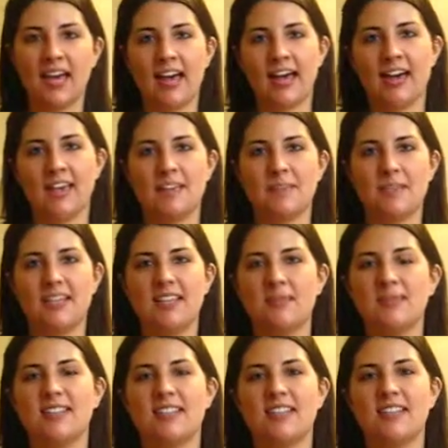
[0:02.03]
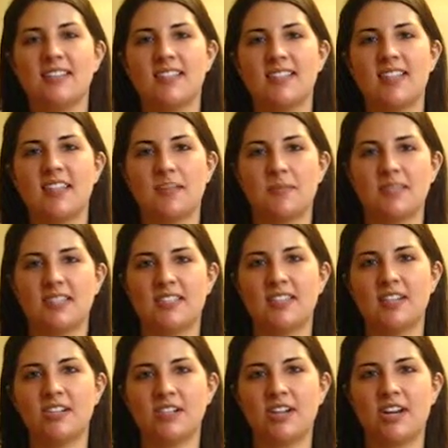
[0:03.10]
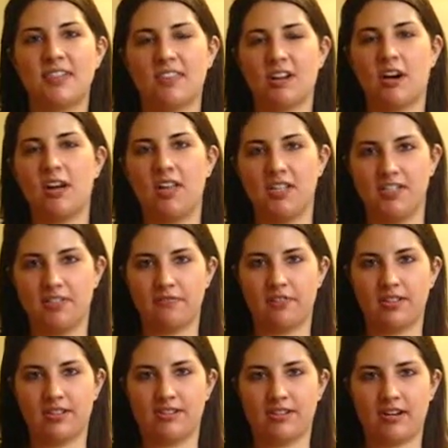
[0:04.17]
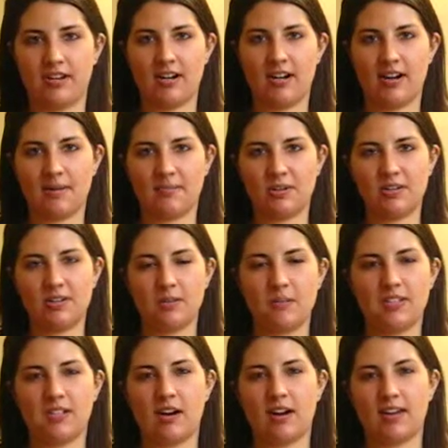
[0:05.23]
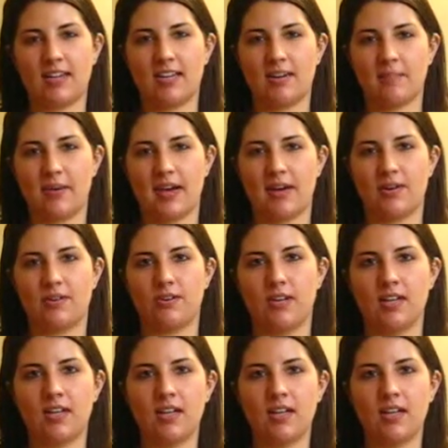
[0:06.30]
Hi, my name is Lindsay and I'm a senior at the College of Worcester, and I'm going to be talking about